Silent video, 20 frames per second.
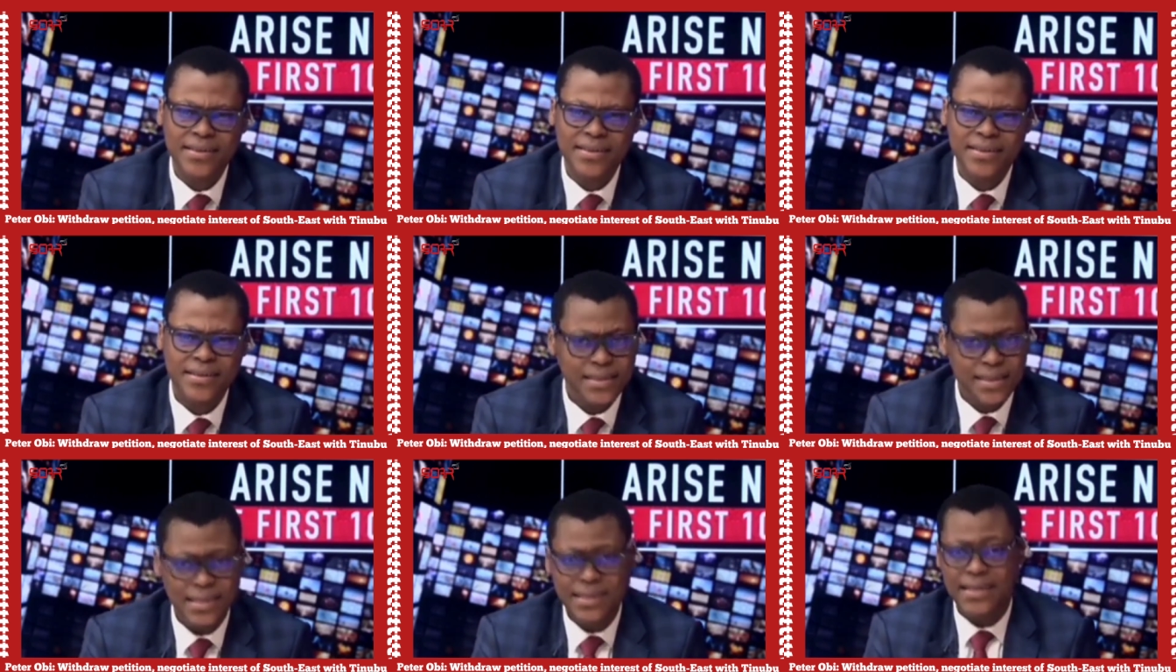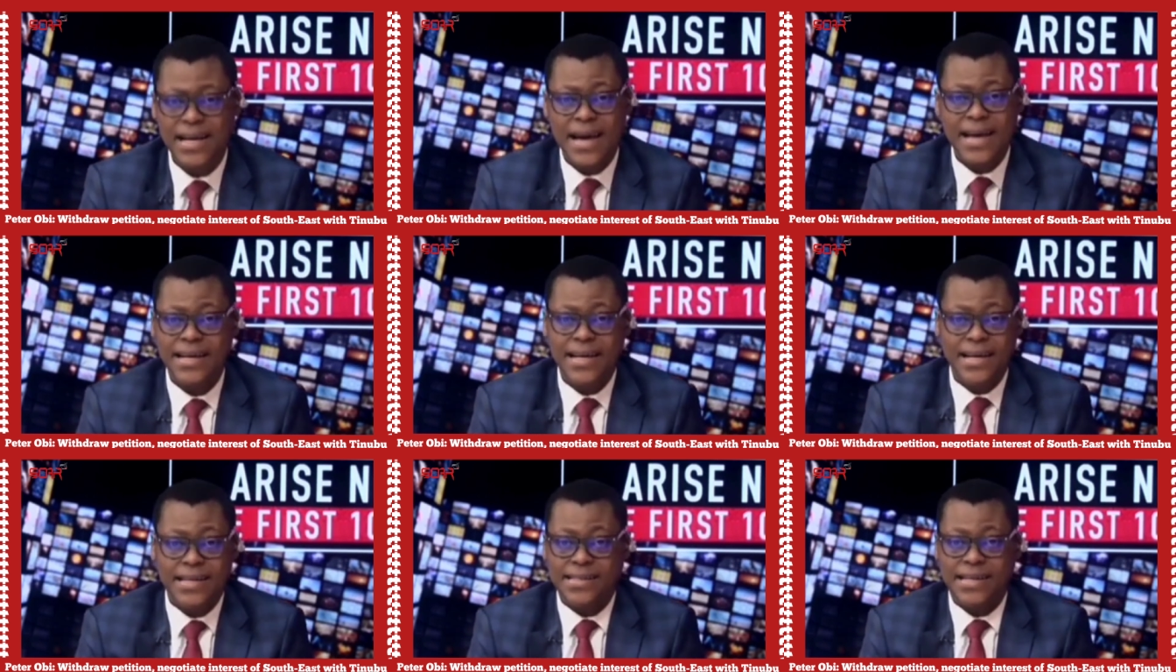Didn't
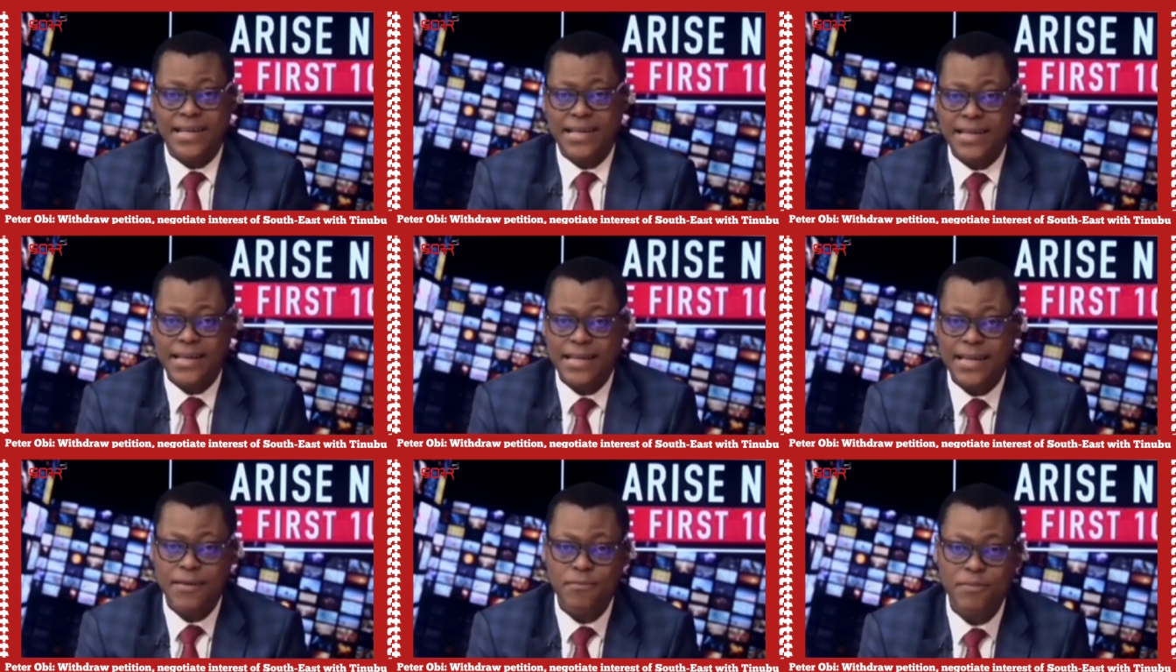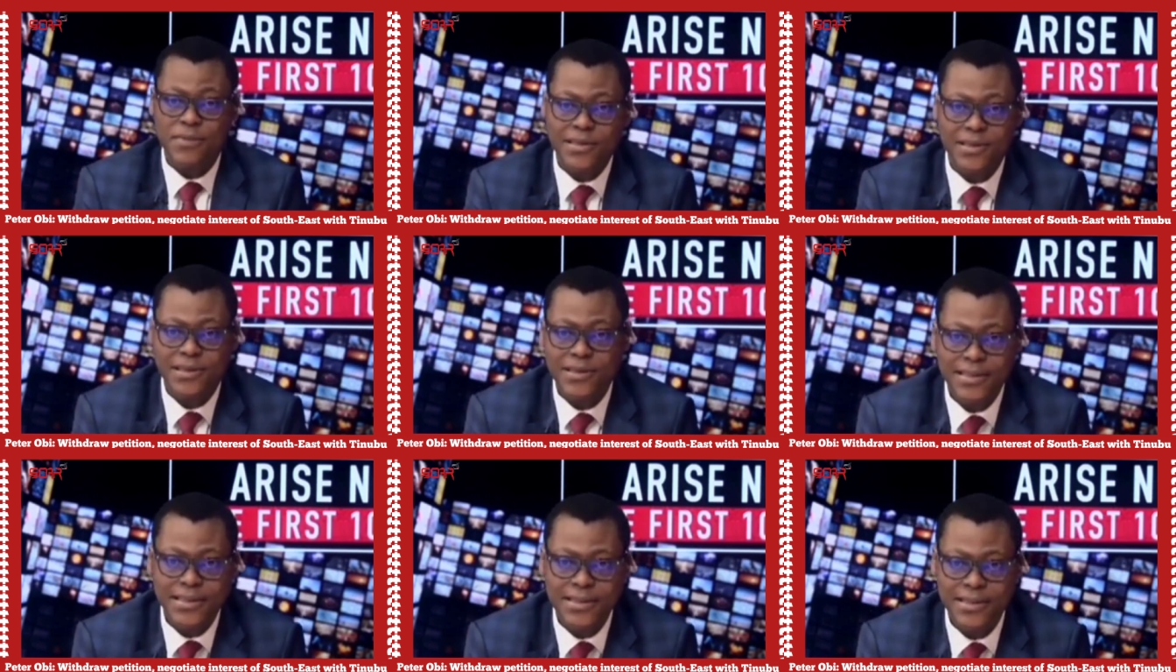INEC say he came
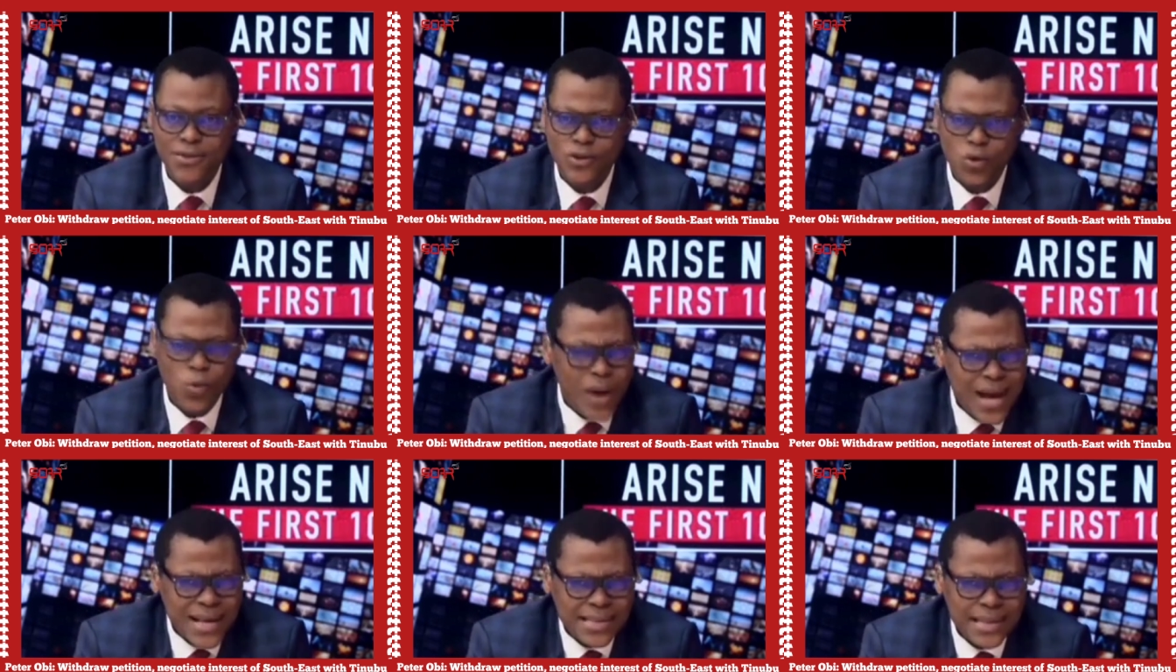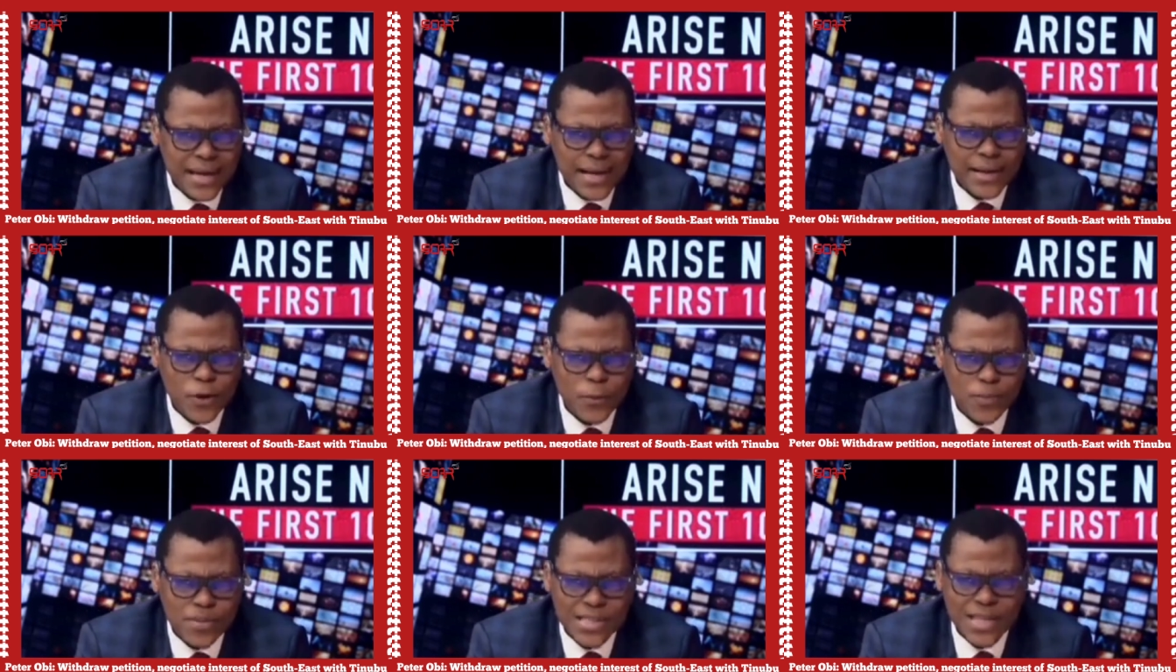third? So why is there
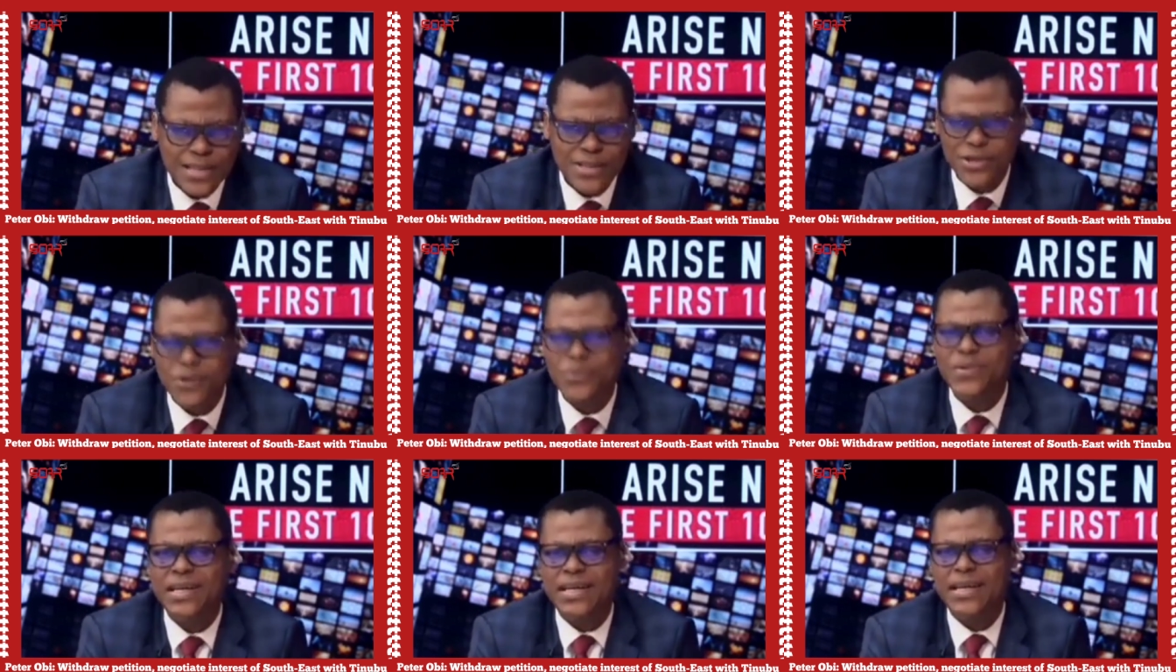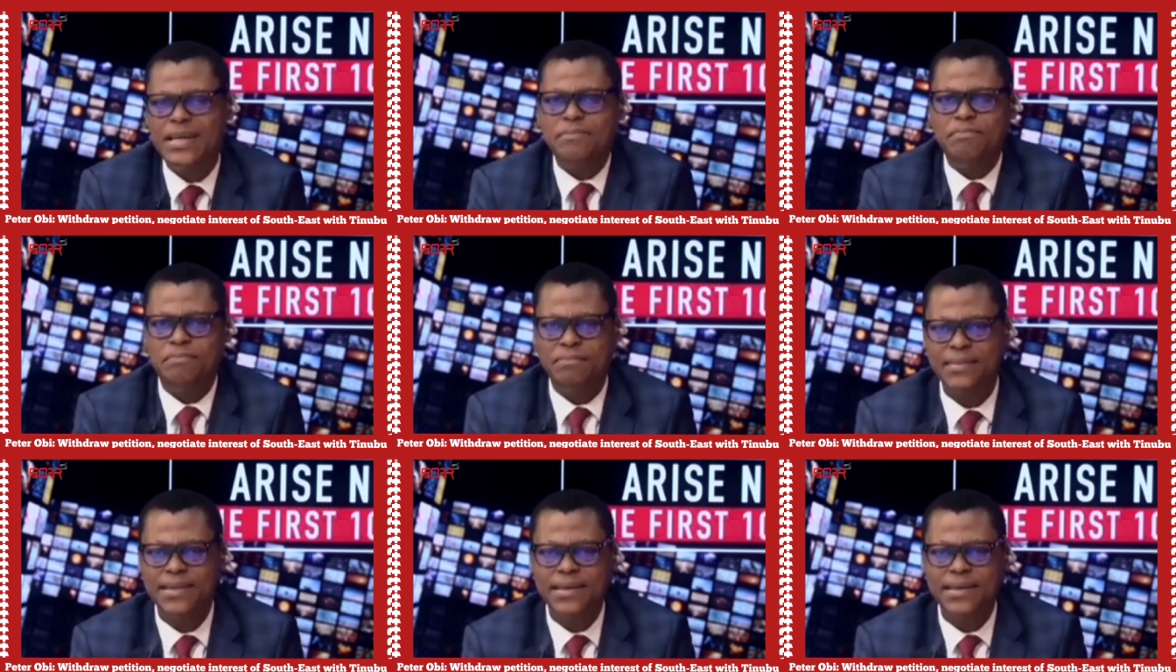an obsession with him?